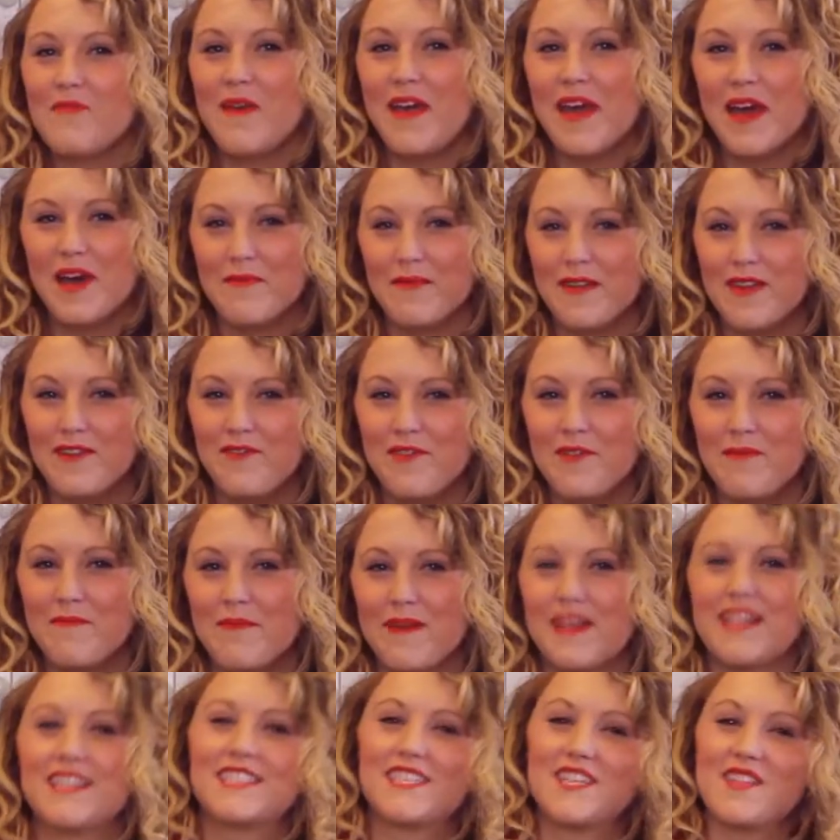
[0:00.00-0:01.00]
I'm Abby from
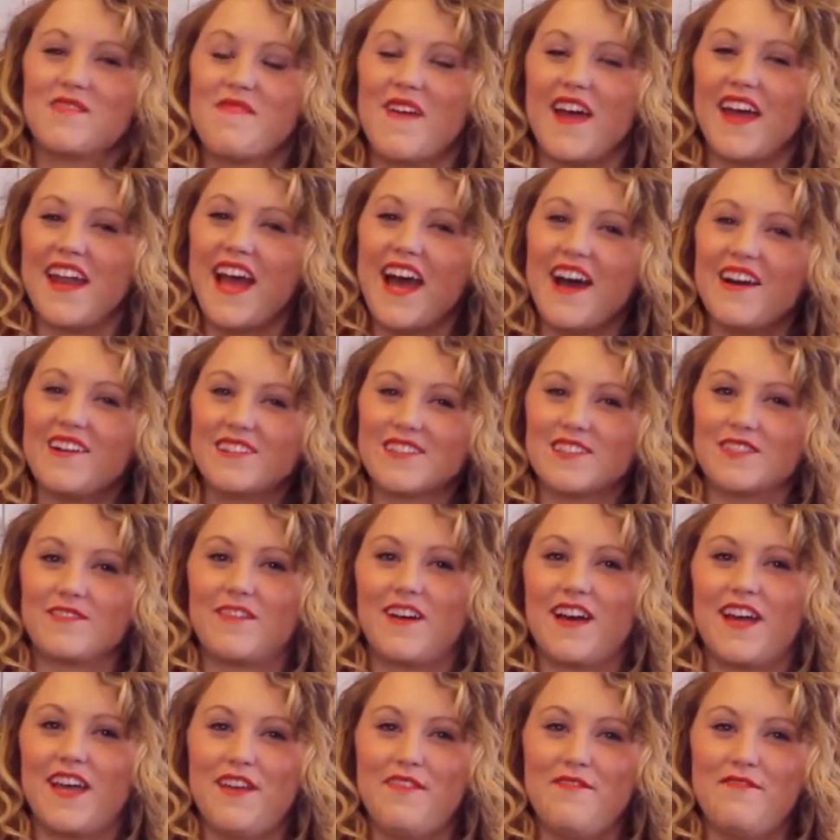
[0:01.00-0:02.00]
Bakes and the Bad
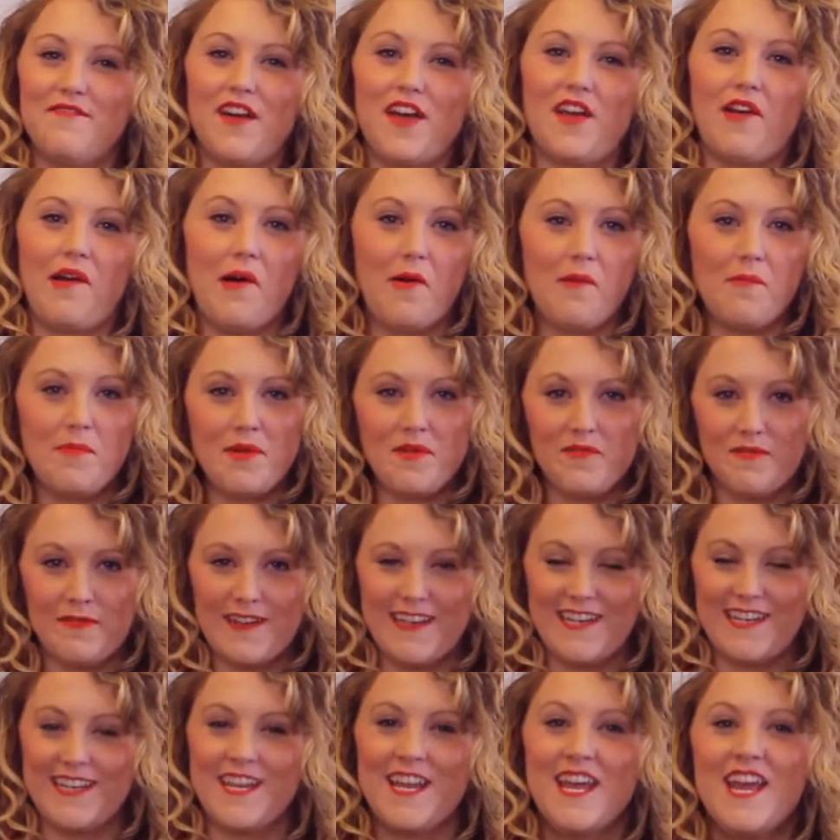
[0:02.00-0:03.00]
Housewife. I hope you've
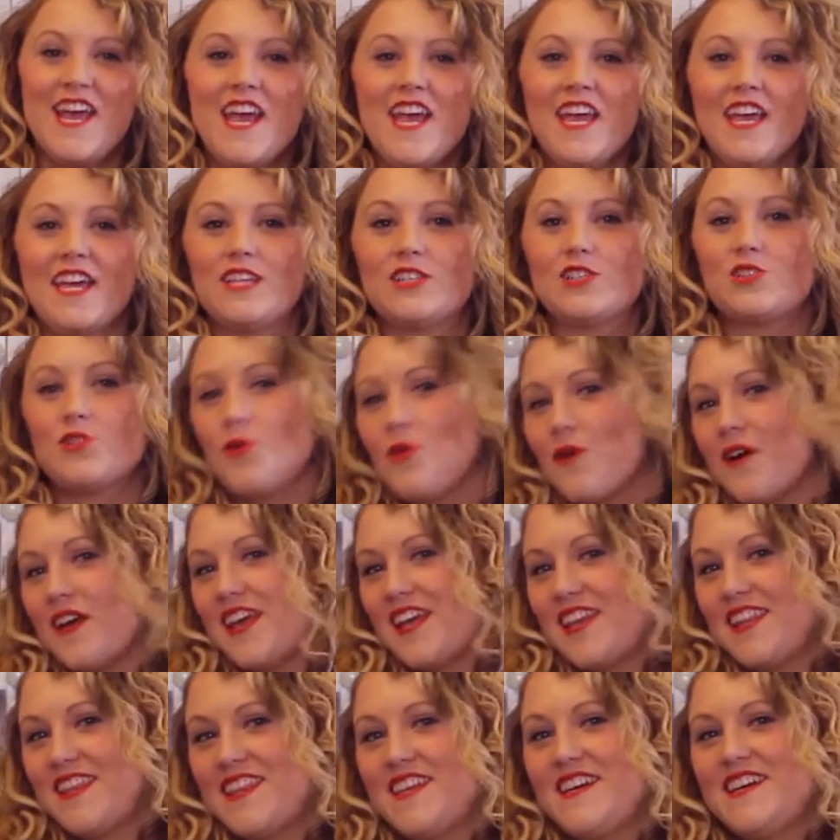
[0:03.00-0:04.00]
been
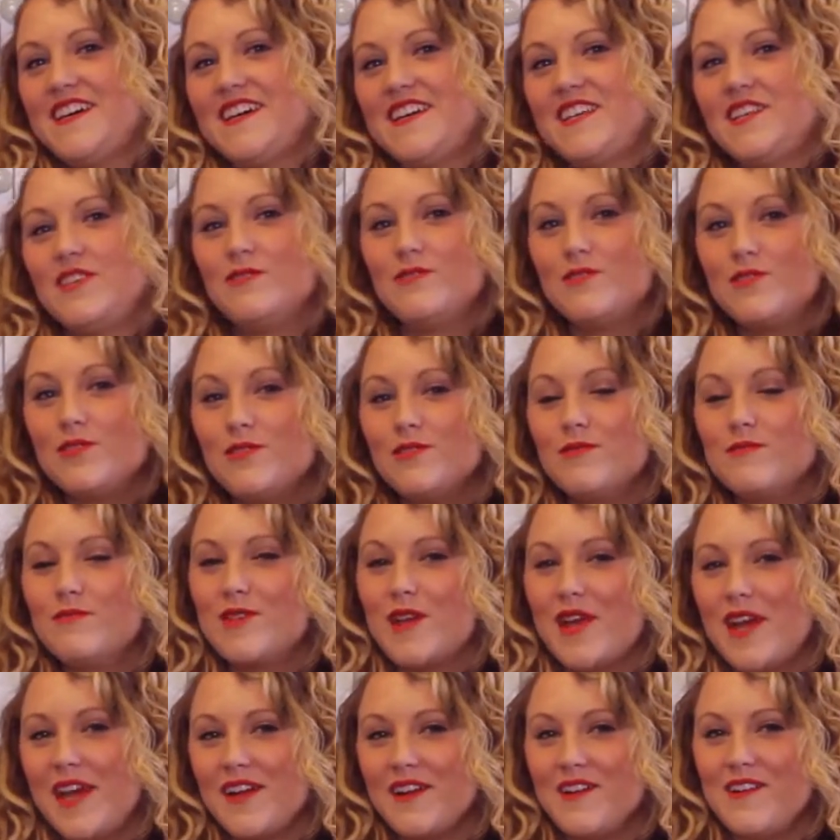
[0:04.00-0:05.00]
enjoying the YouTube
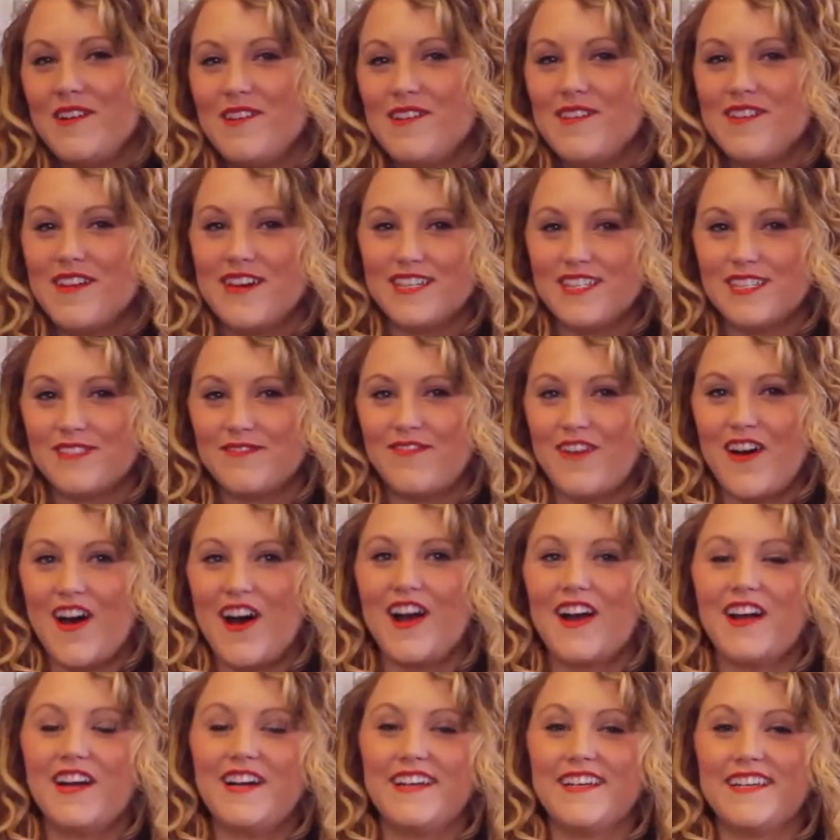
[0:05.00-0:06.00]
channel thus
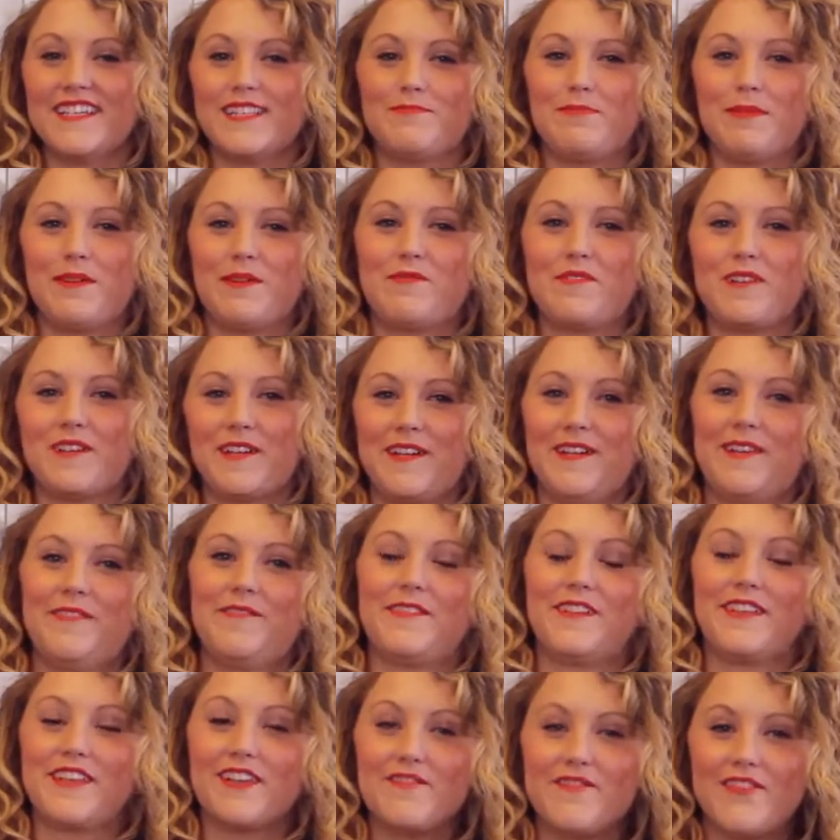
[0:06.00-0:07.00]
far. It's been really,
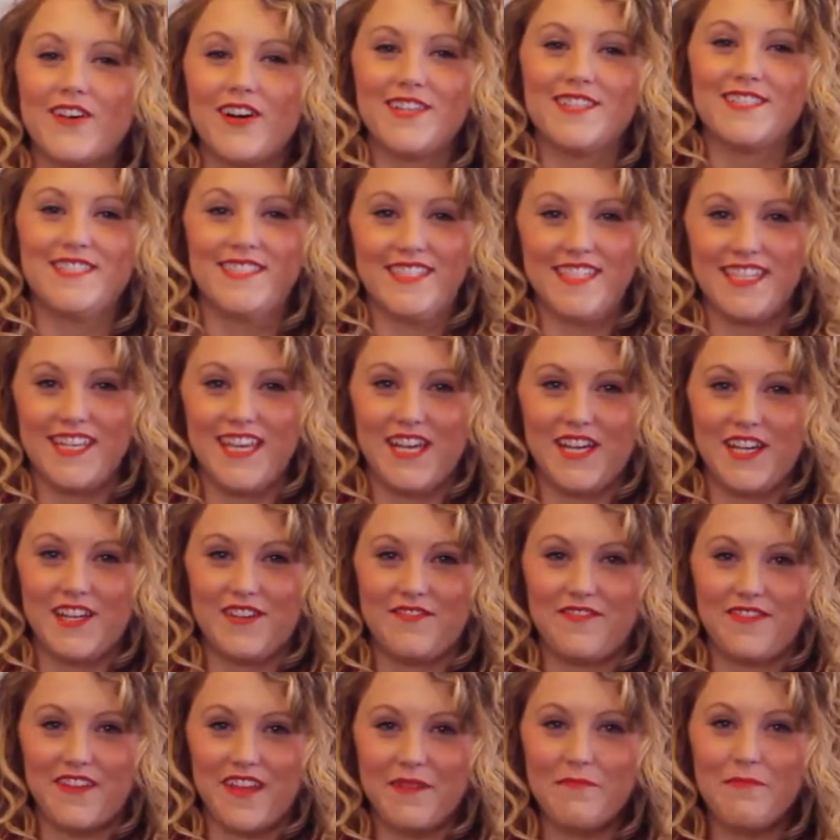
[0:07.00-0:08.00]
really fun to get your
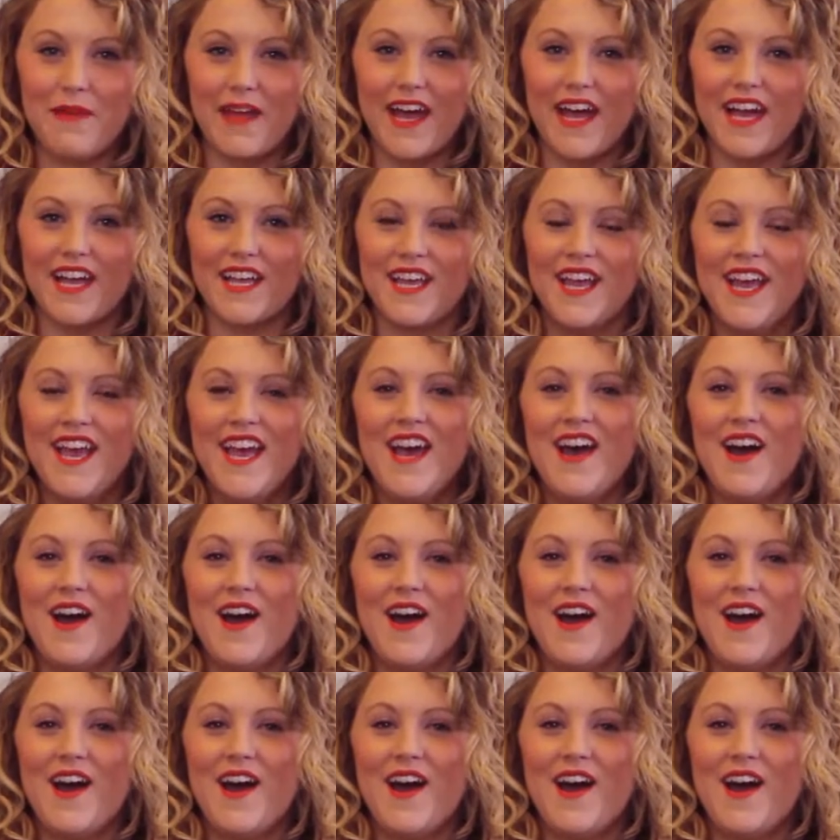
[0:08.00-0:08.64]
feedback,